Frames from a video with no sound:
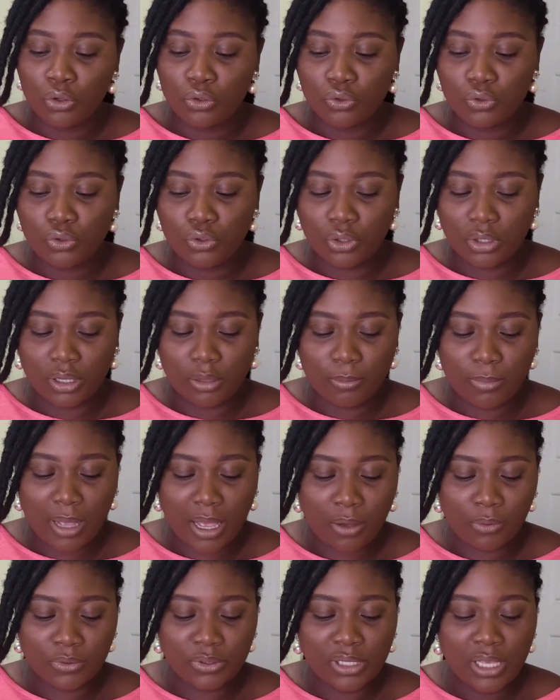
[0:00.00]
to talk
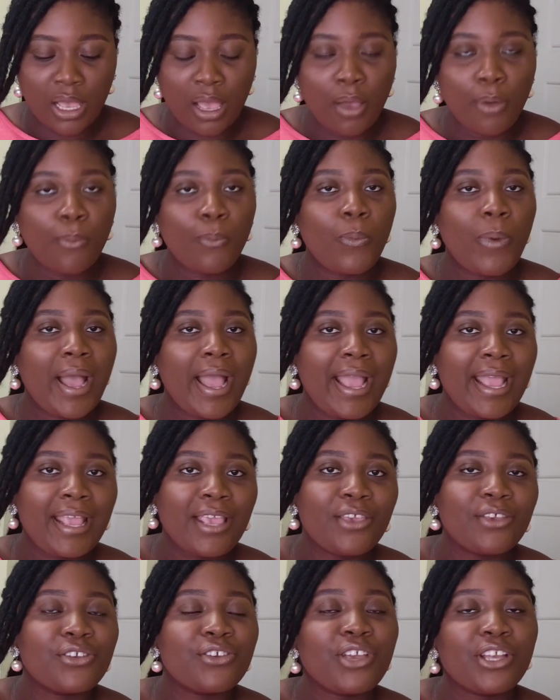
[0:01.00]
about why
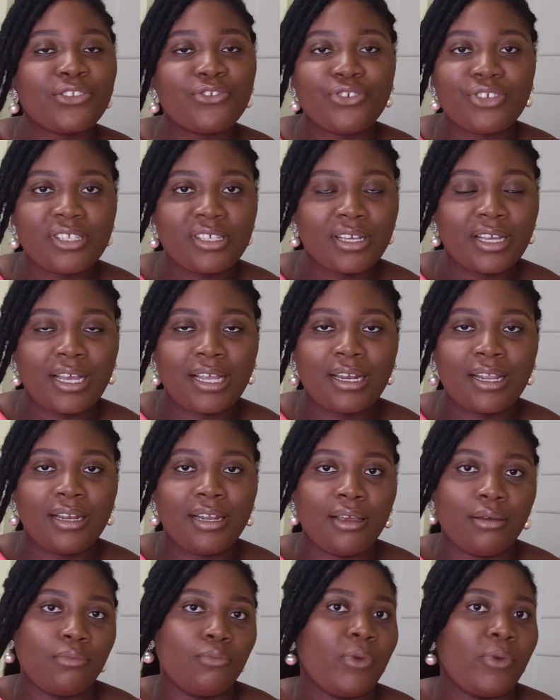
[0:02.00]
you're choosing Canada.